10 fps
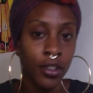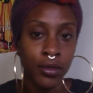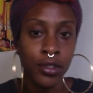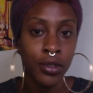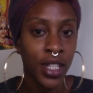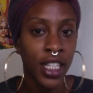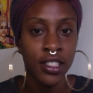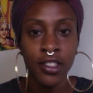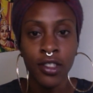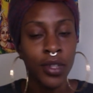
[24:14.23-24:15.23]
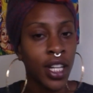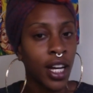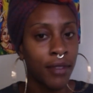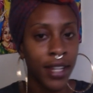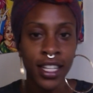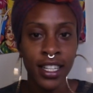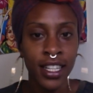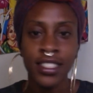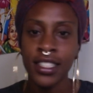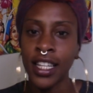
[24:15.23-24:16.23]
doing that to you, and not
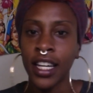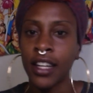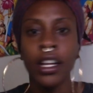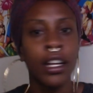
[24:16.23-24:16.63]
recognizing that,